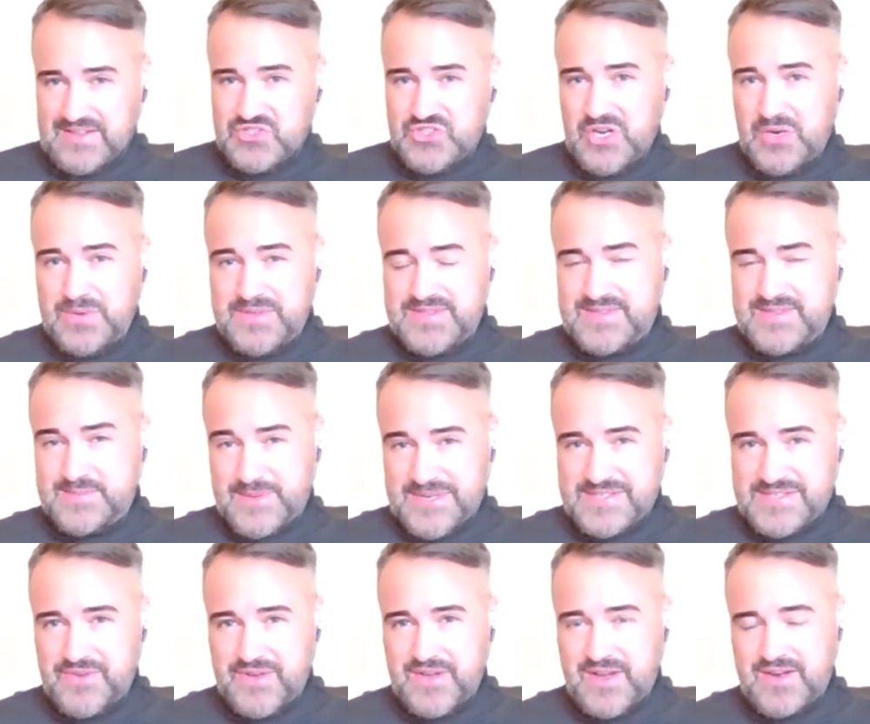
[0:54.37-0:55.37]
Joe is a
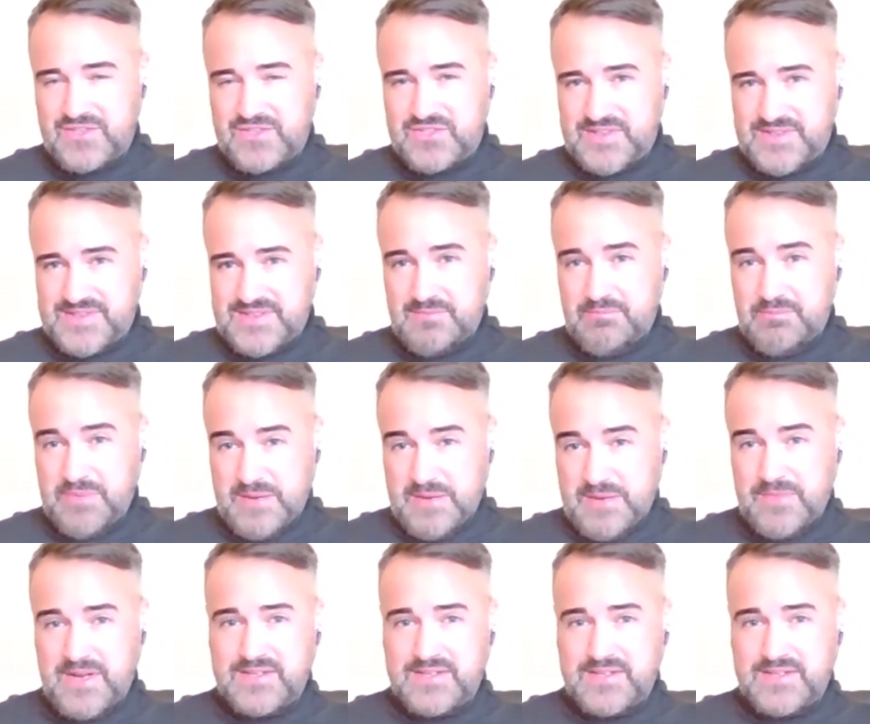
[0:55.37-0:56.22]
specifications and BIM